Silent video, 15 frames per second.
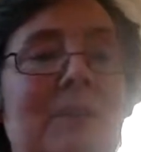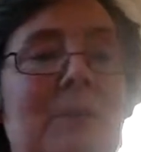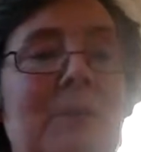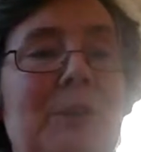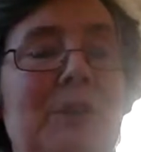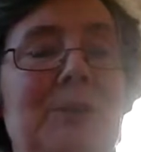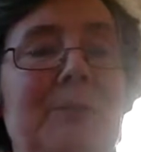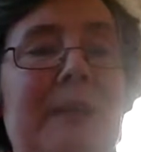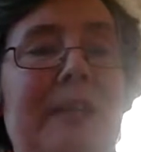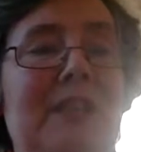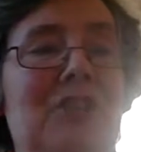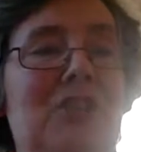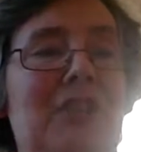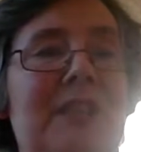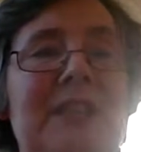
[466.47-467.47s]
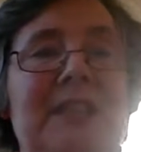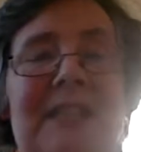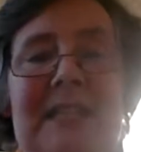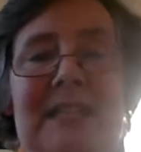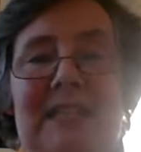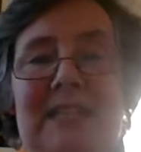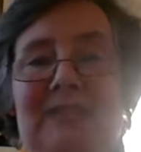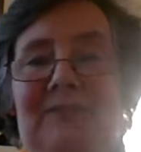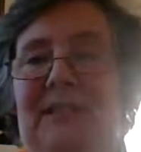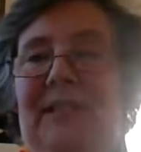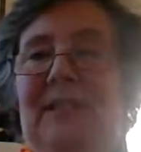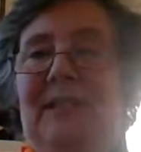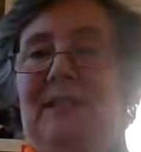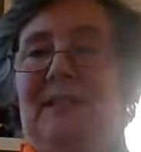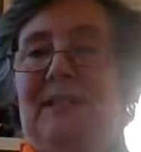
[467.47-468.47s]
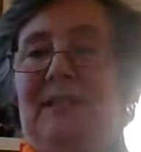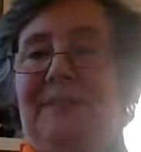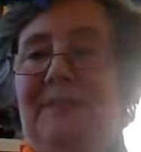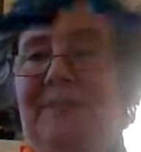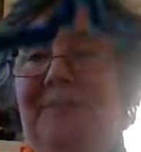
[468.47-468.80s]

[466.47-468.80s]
managing the end of that,